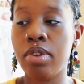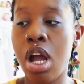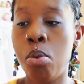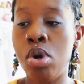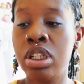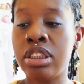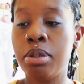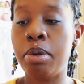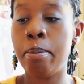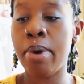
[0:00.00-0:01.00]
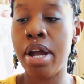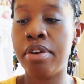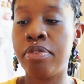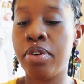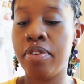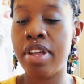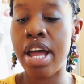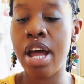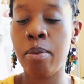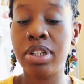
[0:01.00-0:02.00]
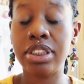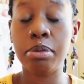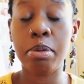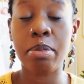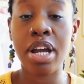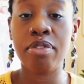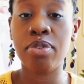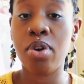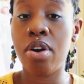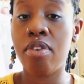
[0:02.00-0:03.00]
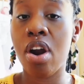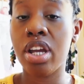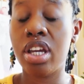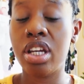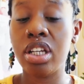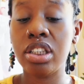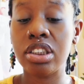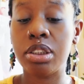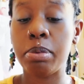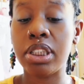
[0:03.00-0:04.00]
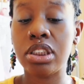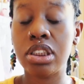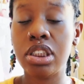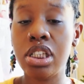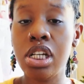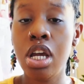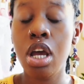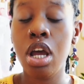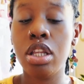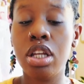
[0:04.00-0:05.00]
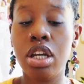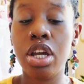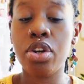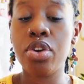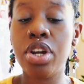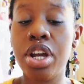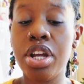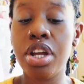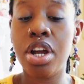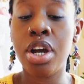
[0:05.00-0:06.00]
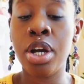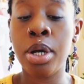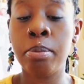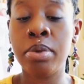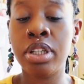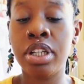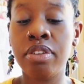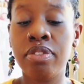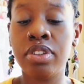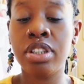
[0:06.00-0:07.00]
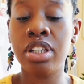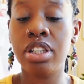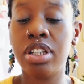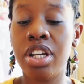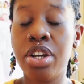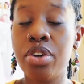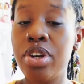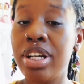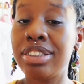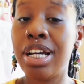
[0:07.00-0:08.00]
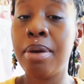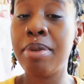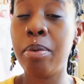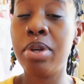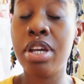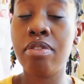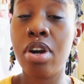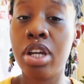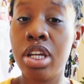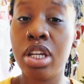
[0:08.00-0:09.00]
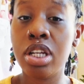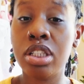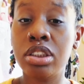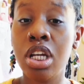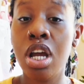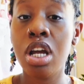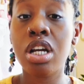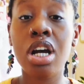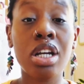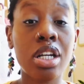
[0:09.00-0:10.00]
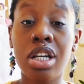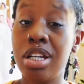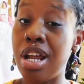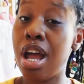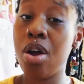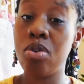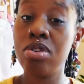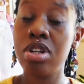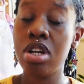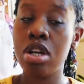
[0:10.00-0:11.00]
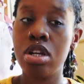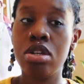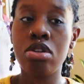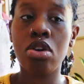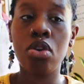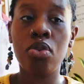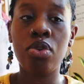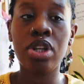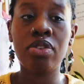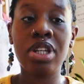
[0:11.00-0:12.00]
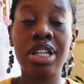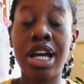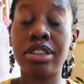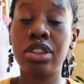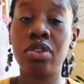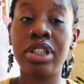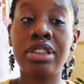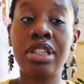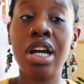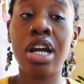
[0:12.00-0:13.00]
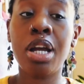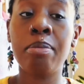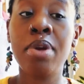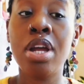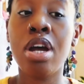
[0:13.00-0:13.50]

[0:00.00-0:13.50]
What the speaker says: I want us to be mindful of that. I want us to be mindful of our kids, especially the internet, and give the internet time that we give our kids, cutting it down, you know, really that screen time,